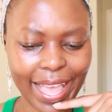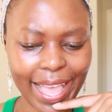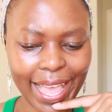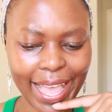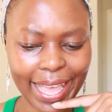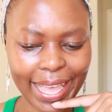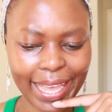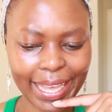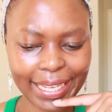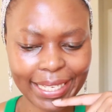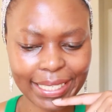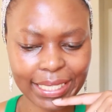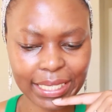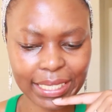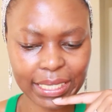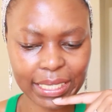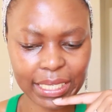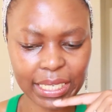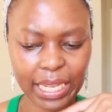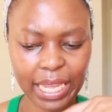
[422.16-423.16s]

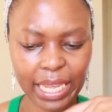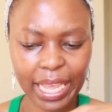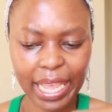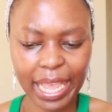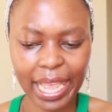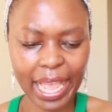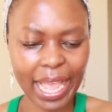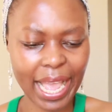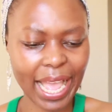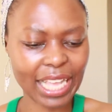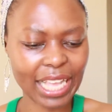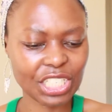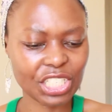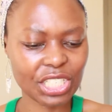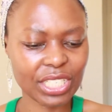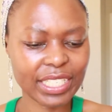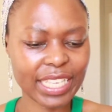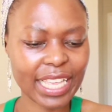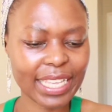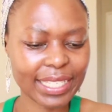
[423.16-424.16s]
And
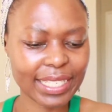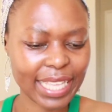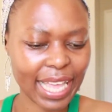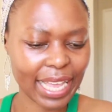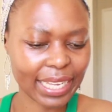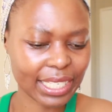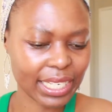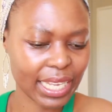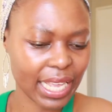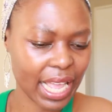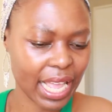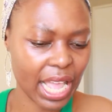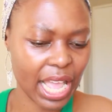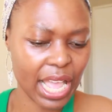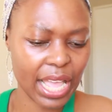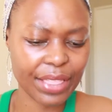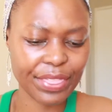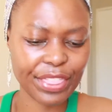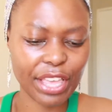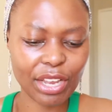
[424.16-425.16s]
she says that
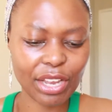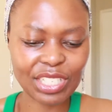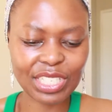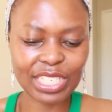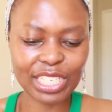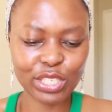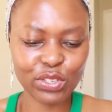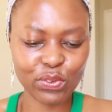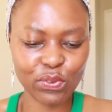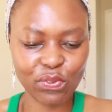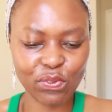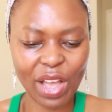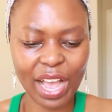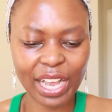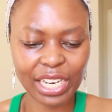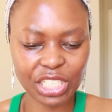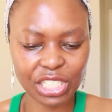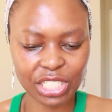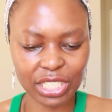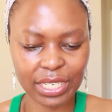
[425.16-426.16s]
their
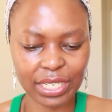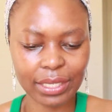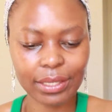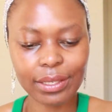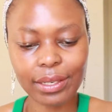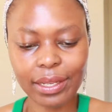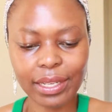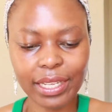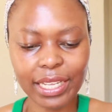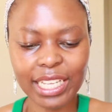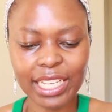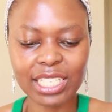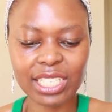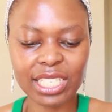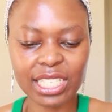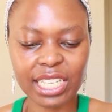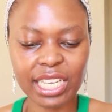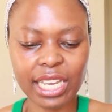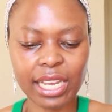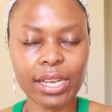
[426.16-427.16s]
dysfunction
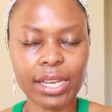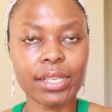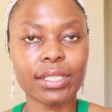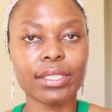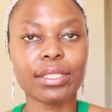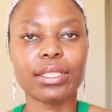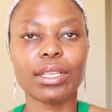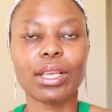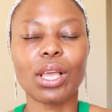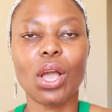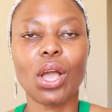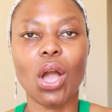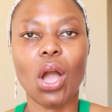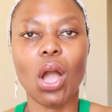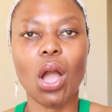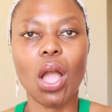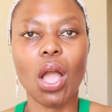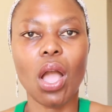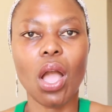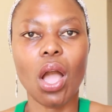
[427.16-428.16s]
is years
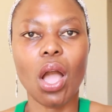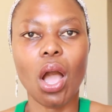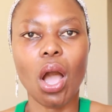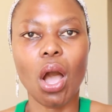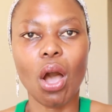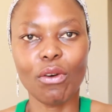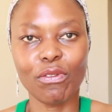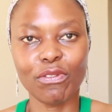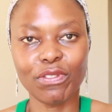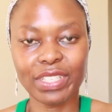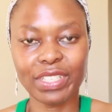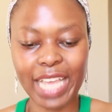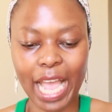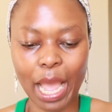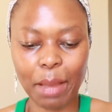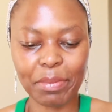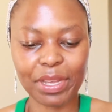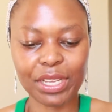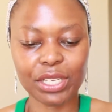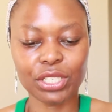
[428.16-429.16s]
of
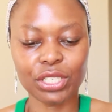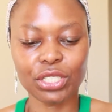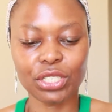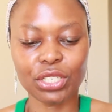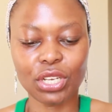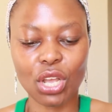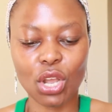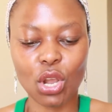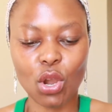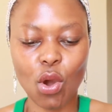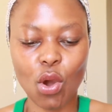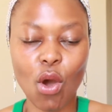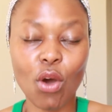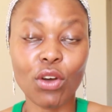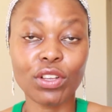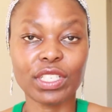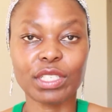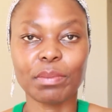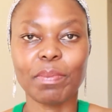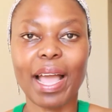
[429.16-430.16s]
damage
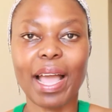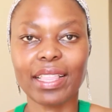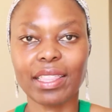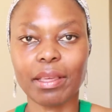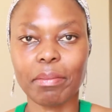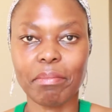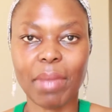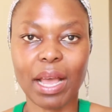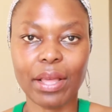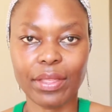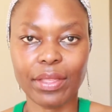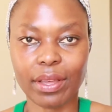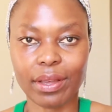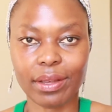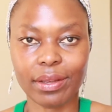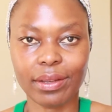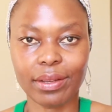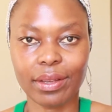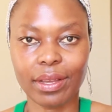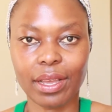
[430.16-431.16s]
caused by the mother.
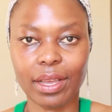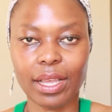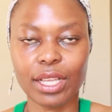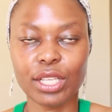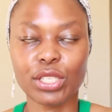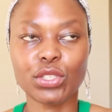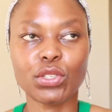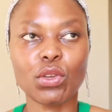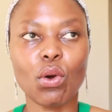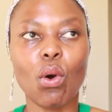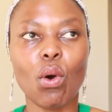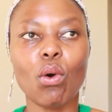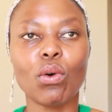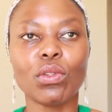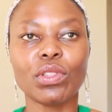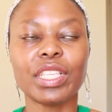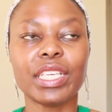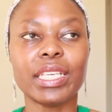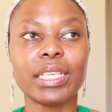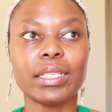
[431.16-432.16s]
So
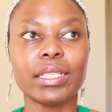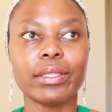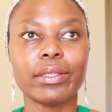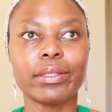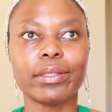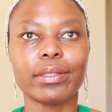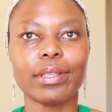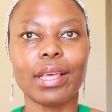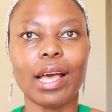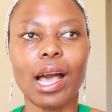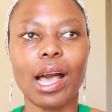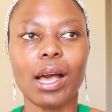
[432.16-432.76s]
all these